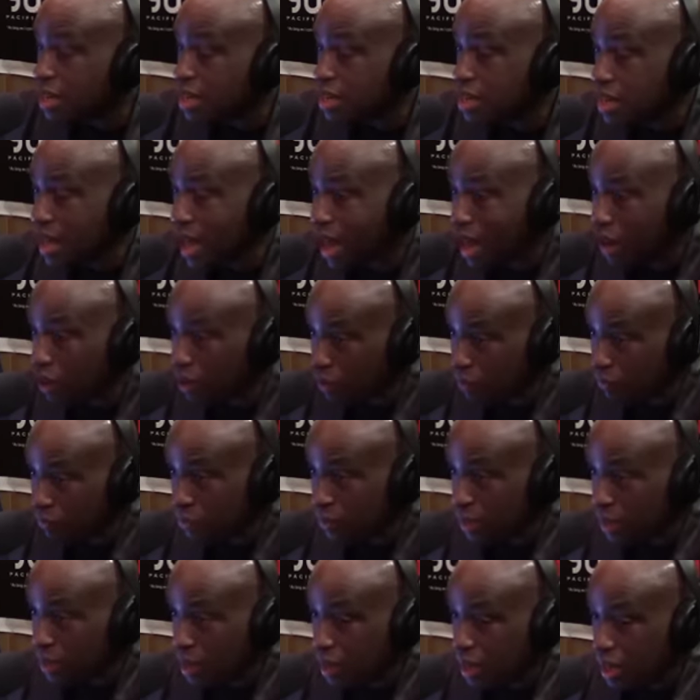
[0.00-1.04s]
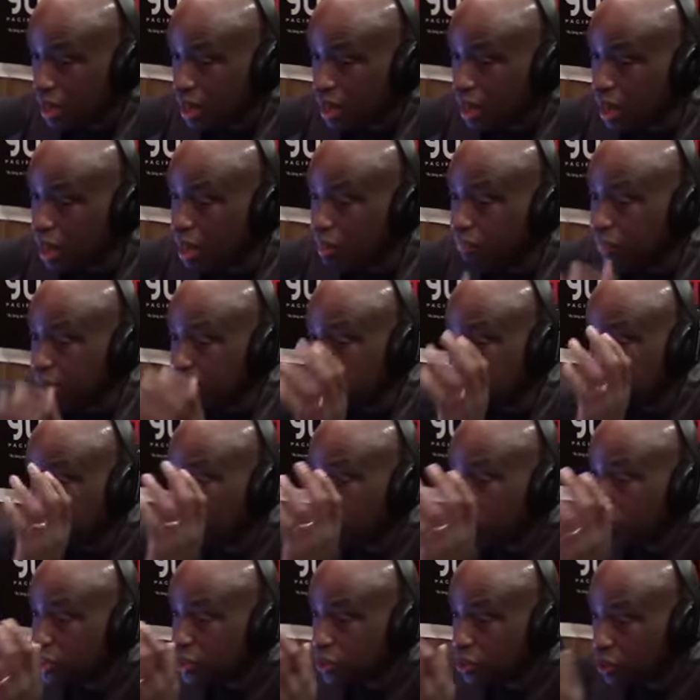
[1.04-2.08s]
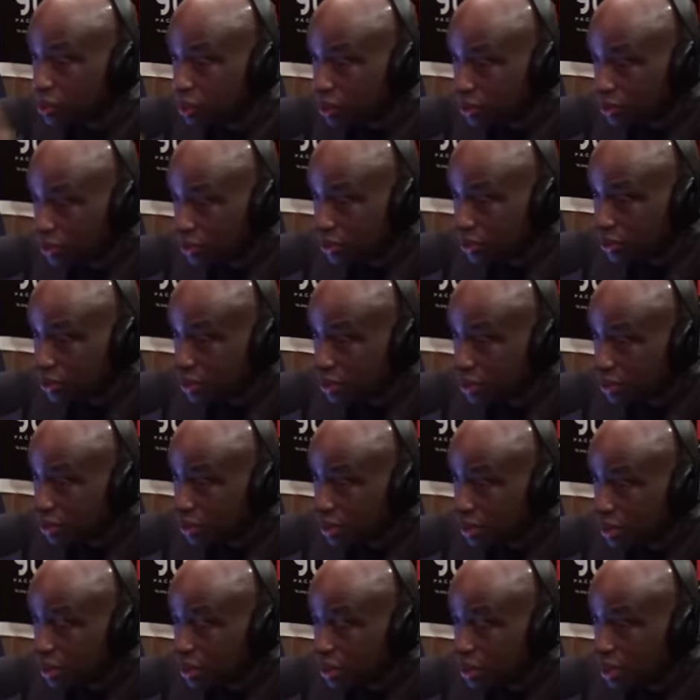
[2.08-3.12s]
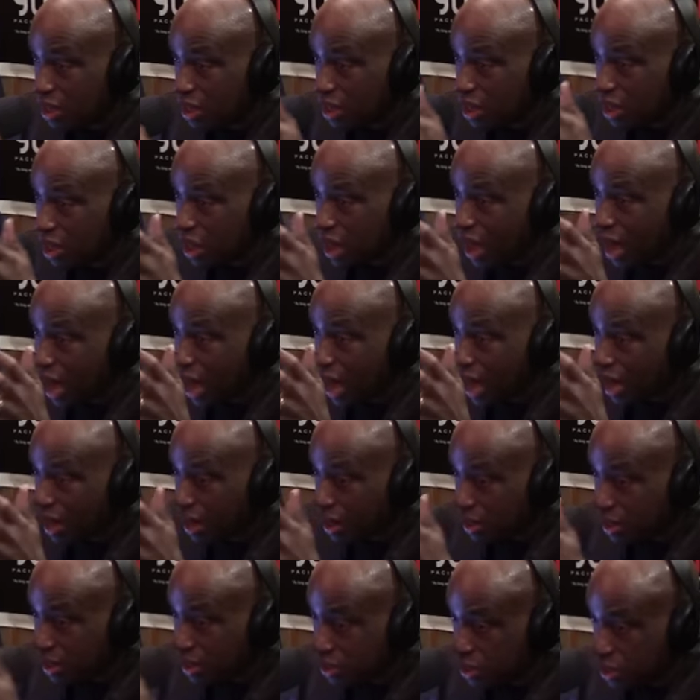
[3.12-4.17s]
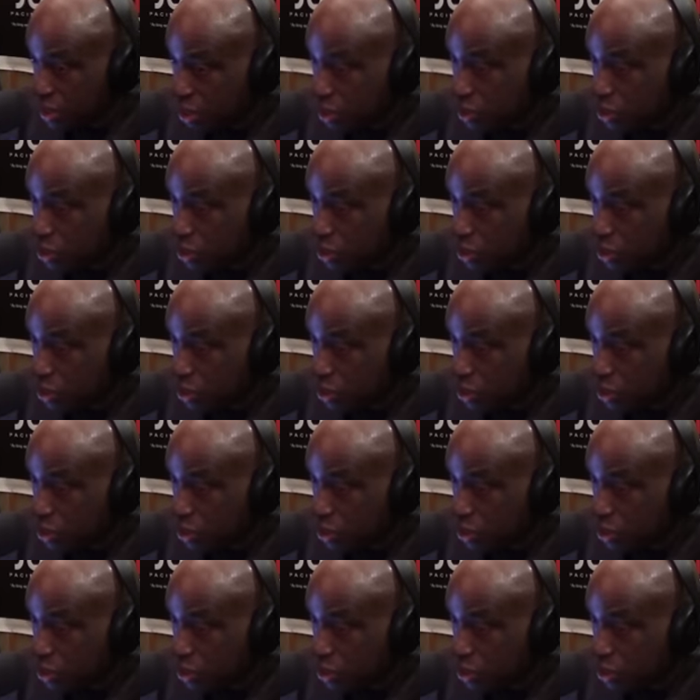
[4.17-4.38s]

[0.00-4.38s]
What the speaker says: Now, if as far as you're concerned, in your